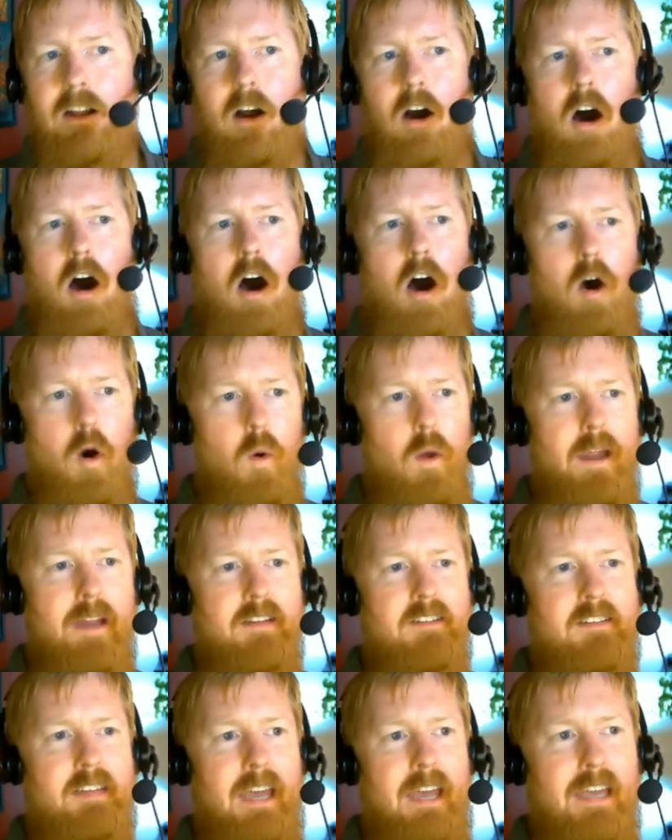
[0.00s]

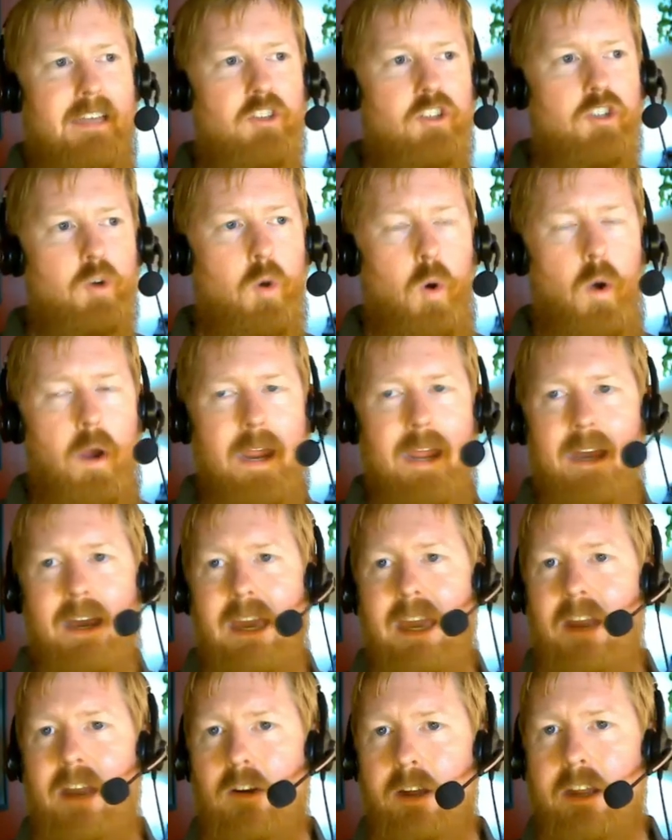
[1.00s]
Always enjoy
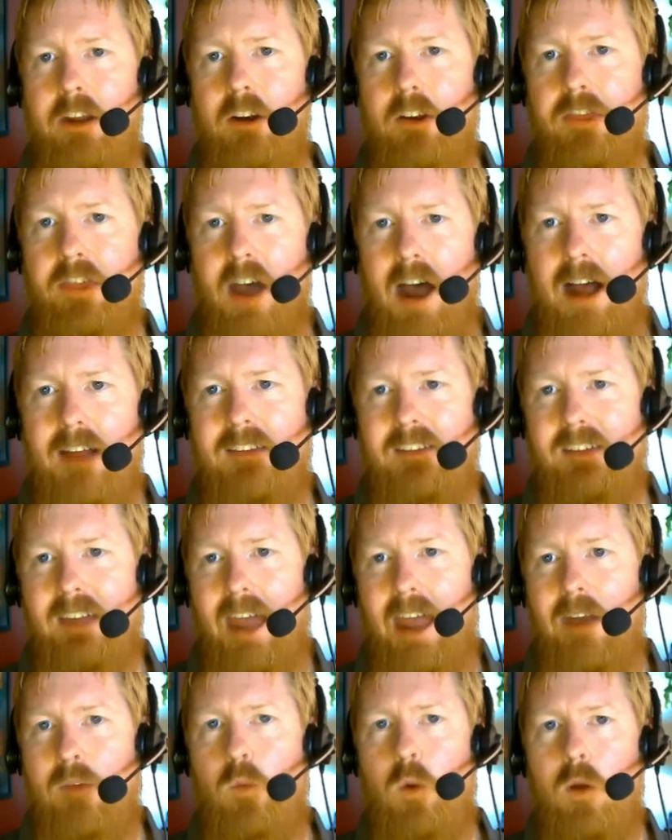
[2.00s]
hearing your thoughts,
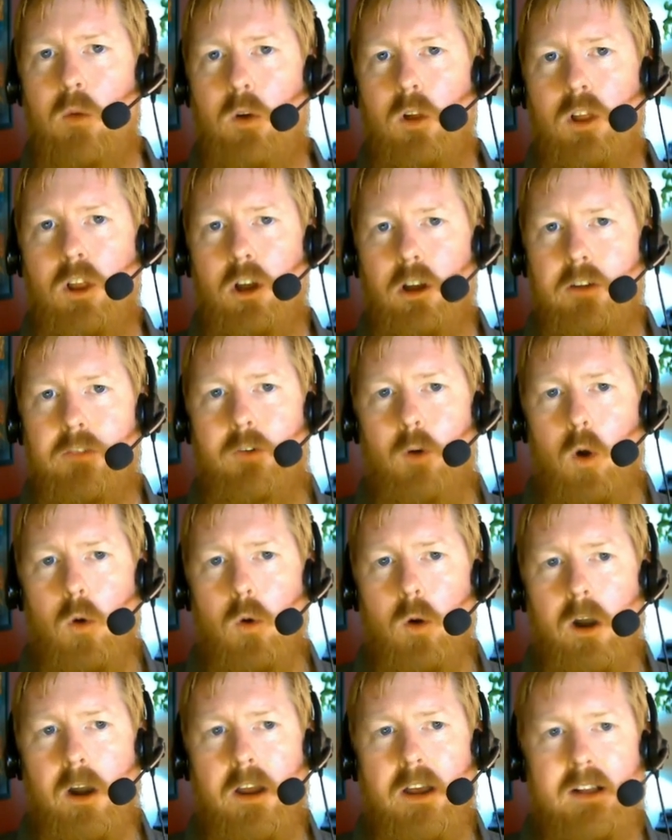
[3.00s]
and we will look
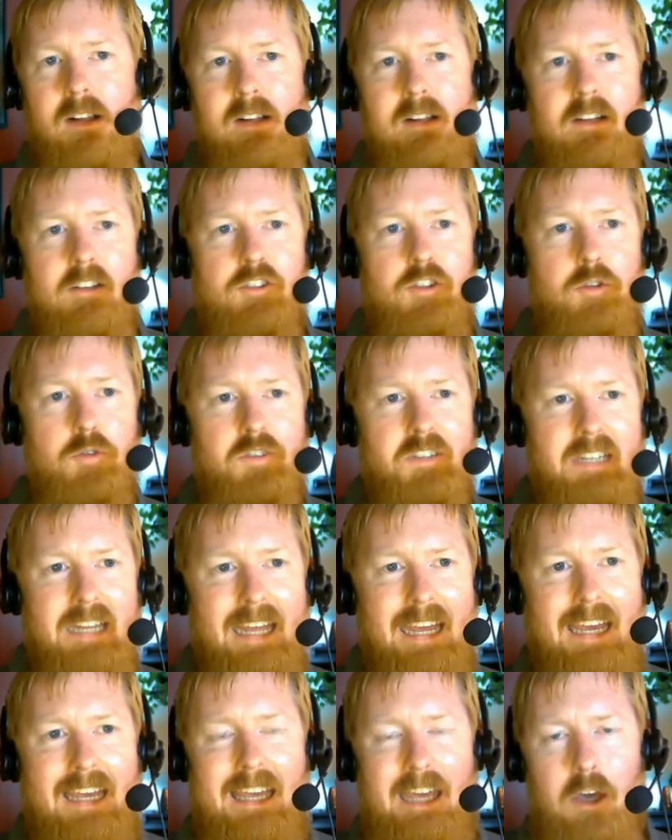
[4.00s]
forward to
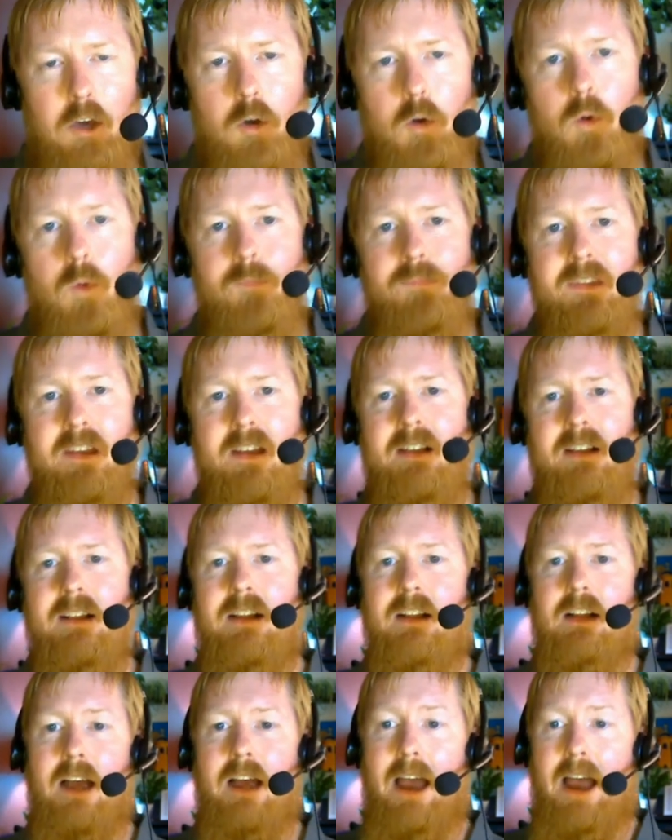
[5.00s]
seeing you
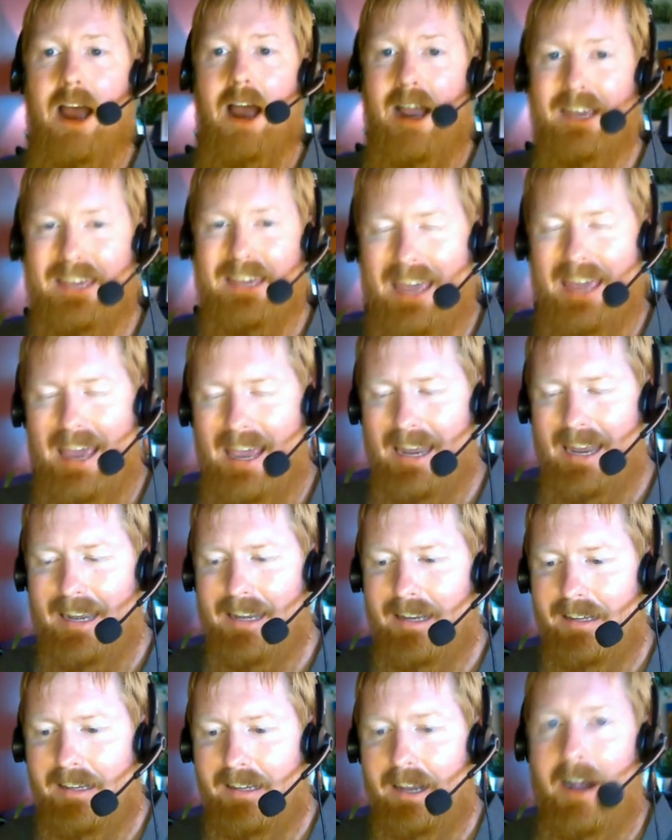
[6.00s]
again
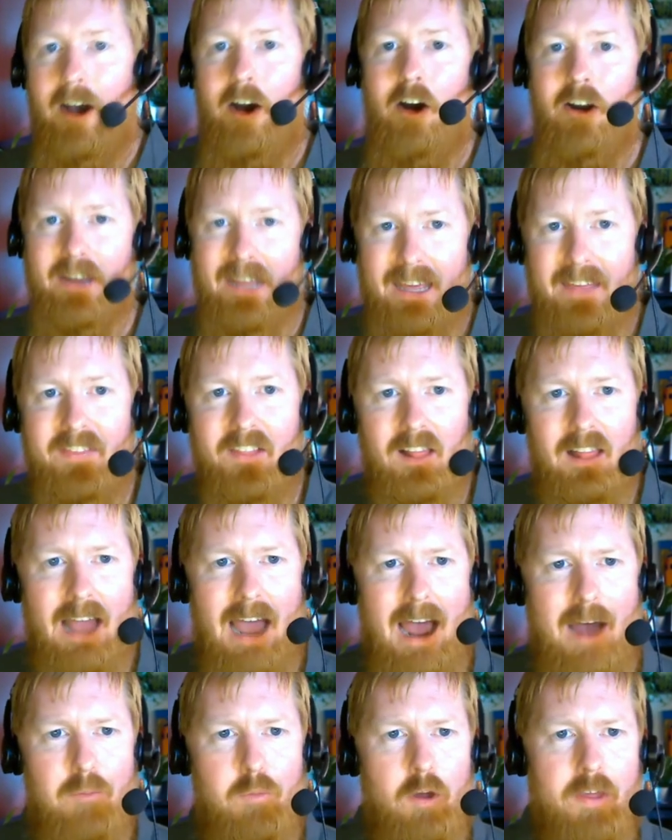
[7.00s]
on In the
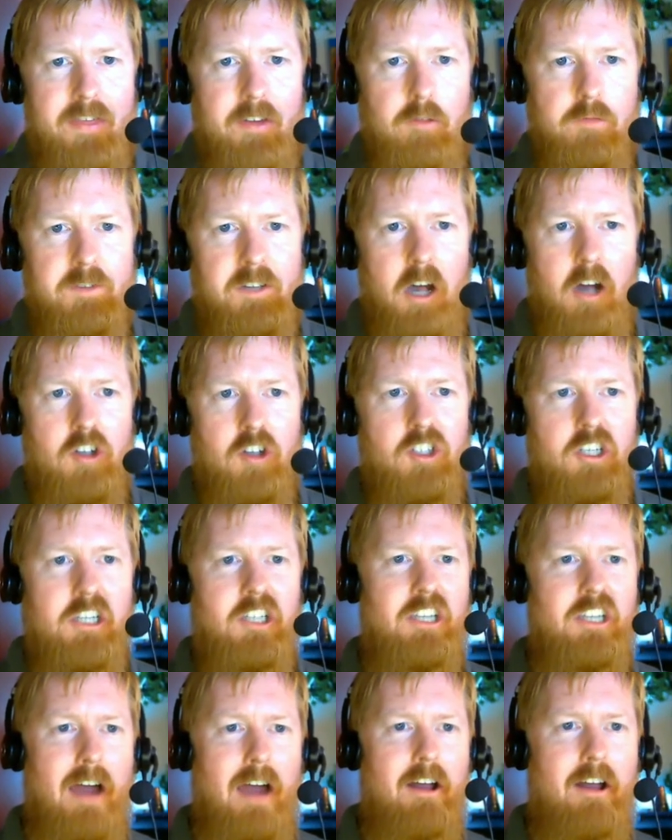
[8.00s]
Lab with Hoopsology.
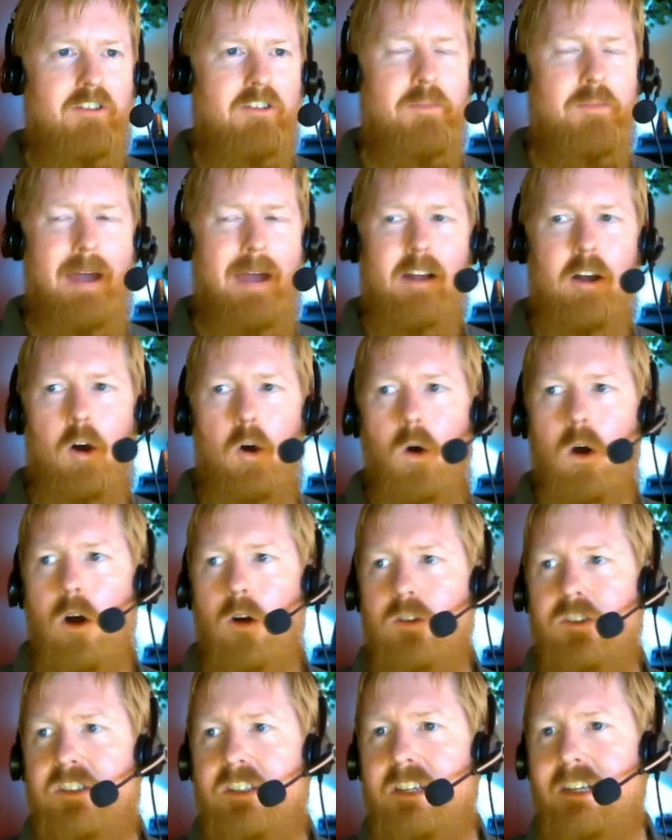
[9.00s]
Shout out to my
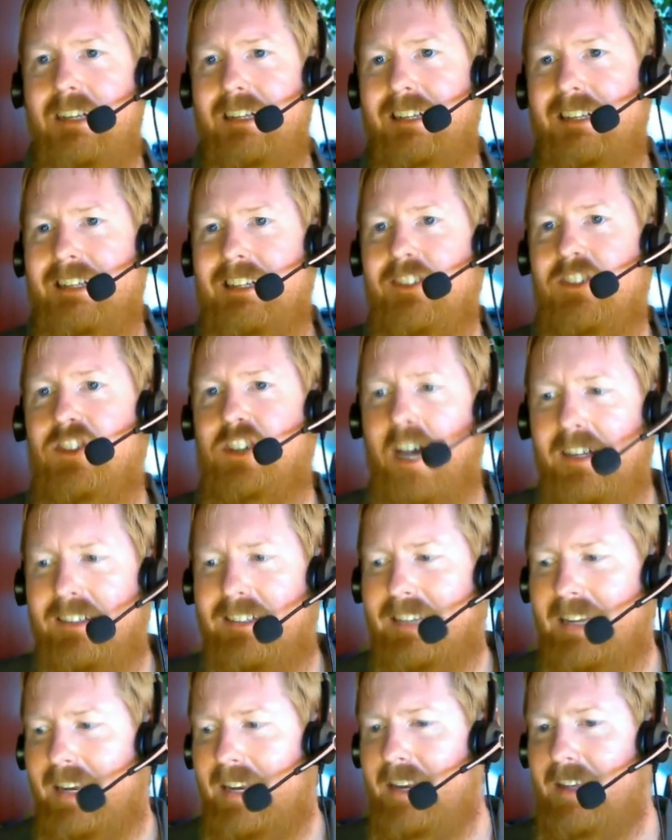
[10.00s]
co-host,
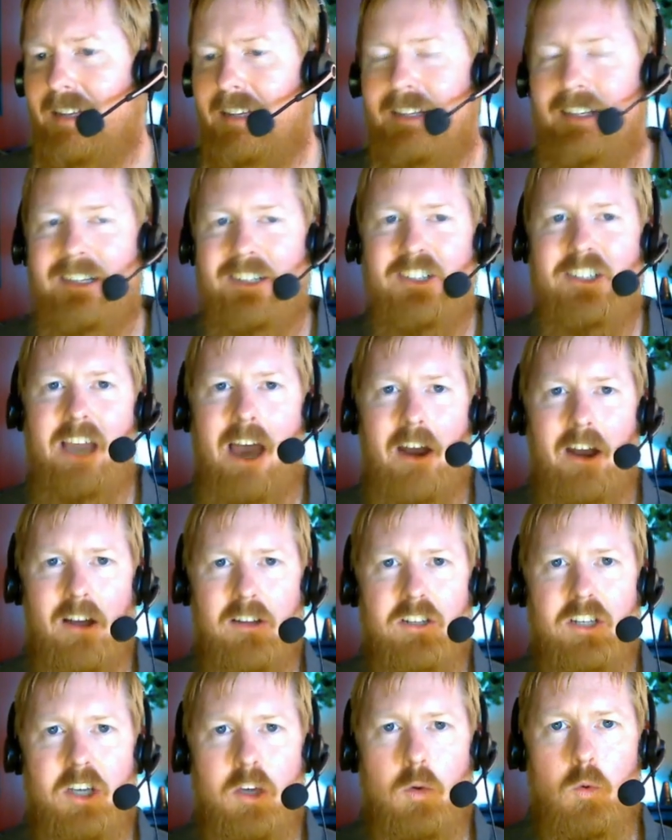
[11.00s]
Justin. Shout
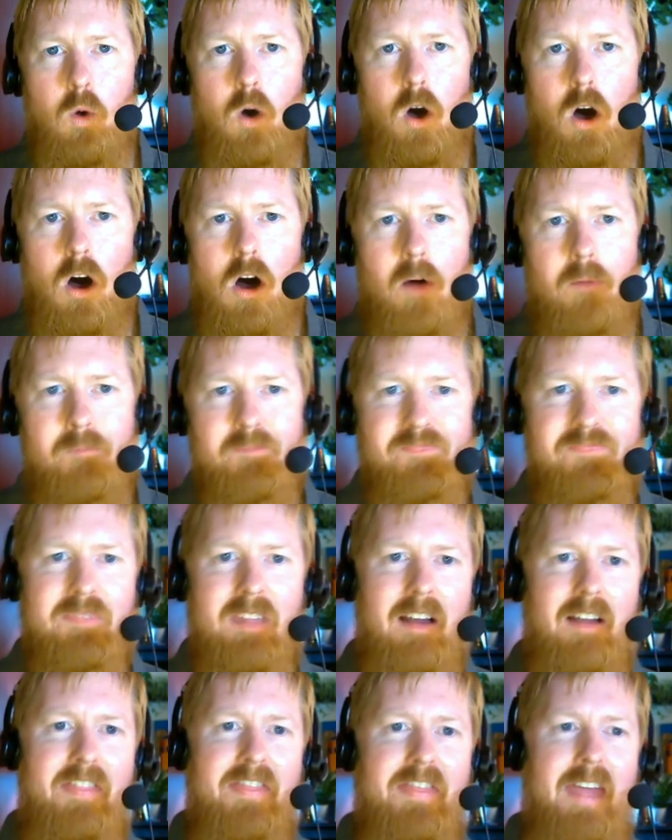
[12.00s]
out to you all.
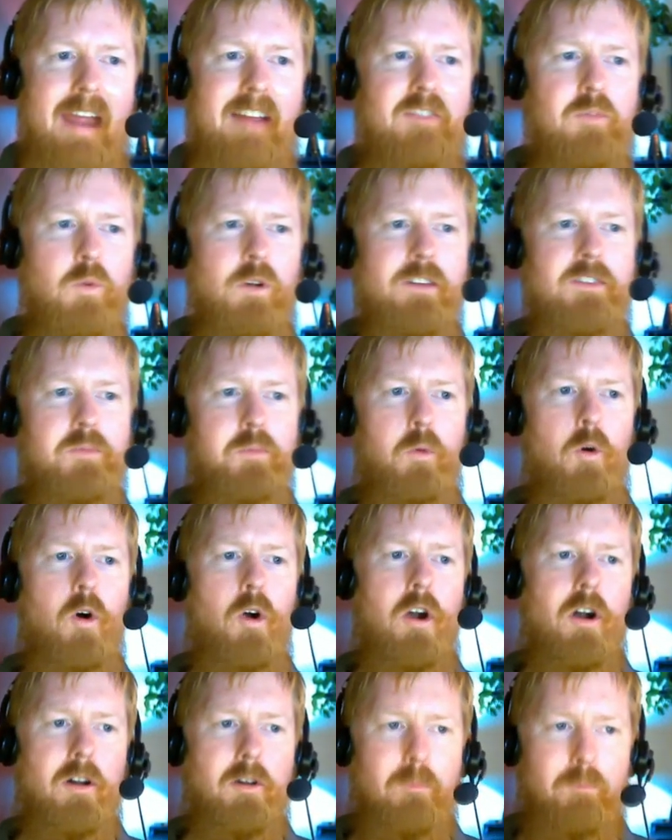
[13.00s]
Thanks once
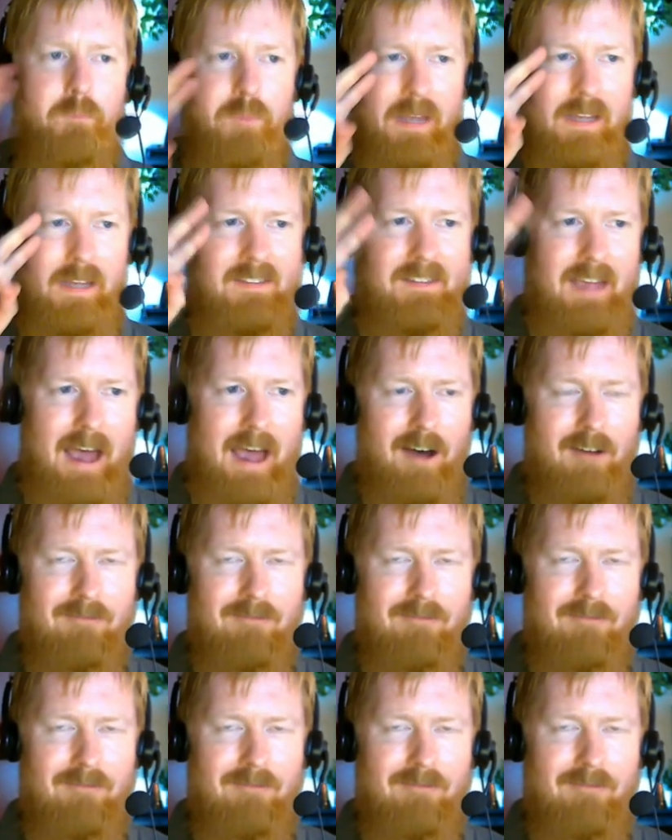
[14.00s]
more. Peace out.